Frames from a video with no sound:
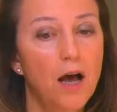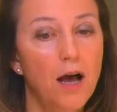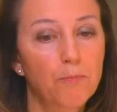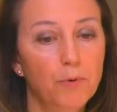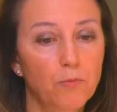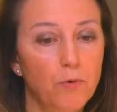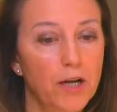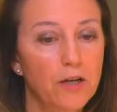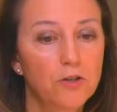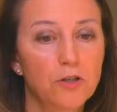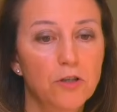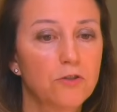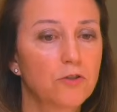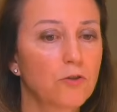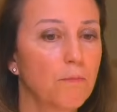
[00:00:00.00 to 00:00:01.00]

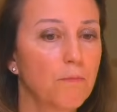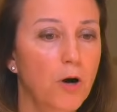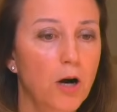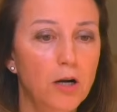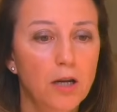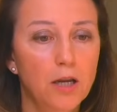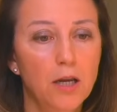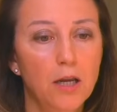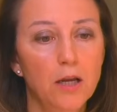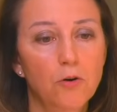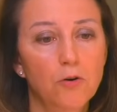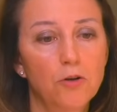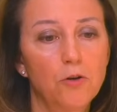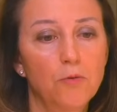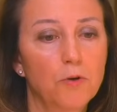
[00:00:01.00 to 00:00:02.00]
operations or
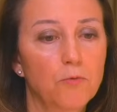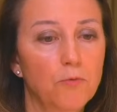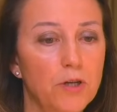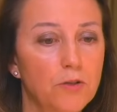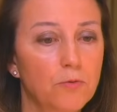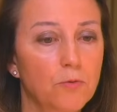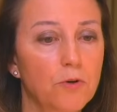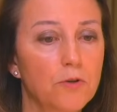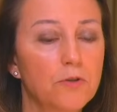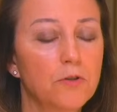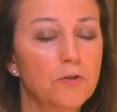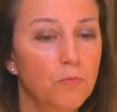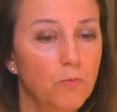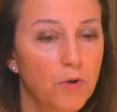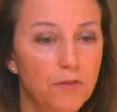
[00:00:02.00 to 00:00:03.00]
marketing or human
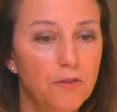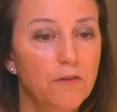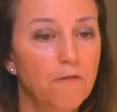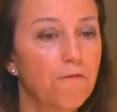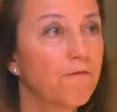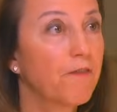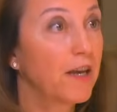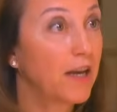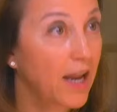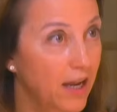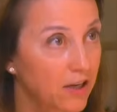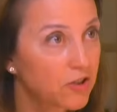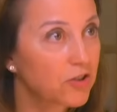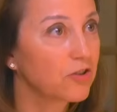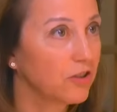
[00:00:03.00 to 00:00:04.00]
resources with the
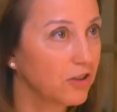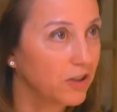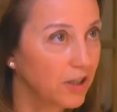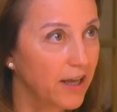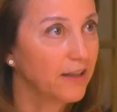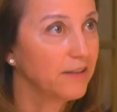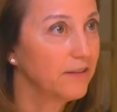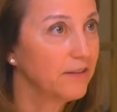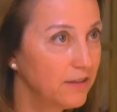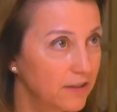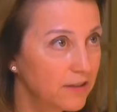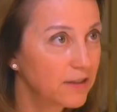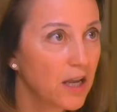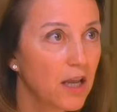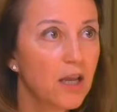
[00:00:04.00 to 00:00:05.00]
financial
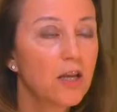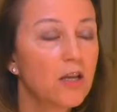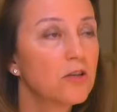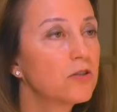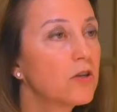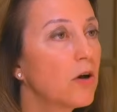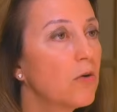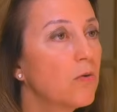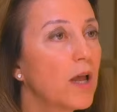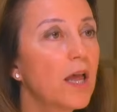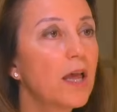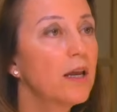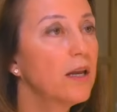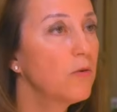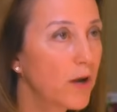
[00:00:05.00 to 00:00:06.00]
lens. So
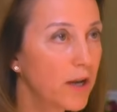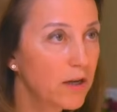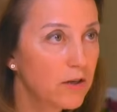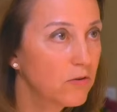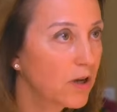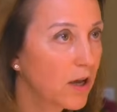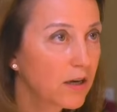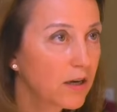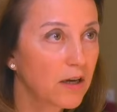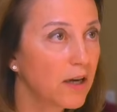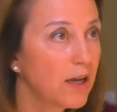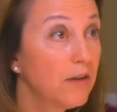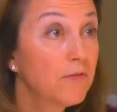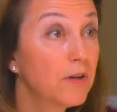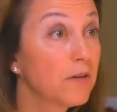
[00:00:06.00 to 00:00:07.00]
any way you cut
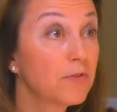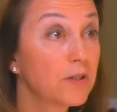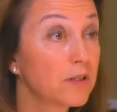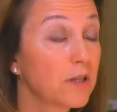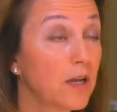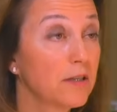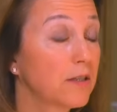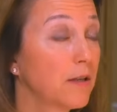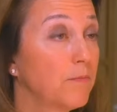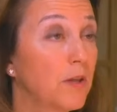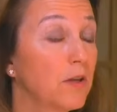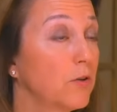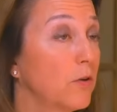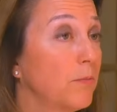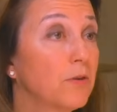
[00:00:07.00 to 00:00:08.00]
it, even if it's not
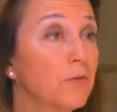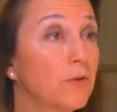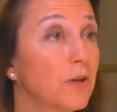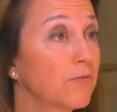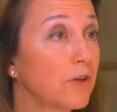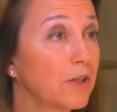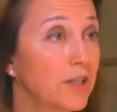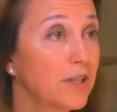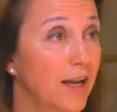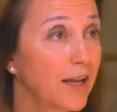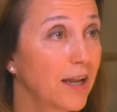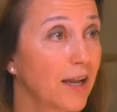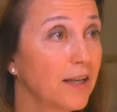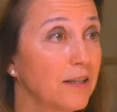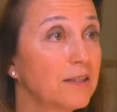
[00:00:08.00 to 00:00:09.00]
something you'll be doing for
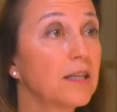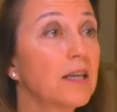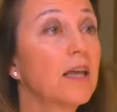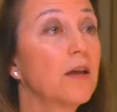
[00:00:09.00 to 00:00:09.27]
decades,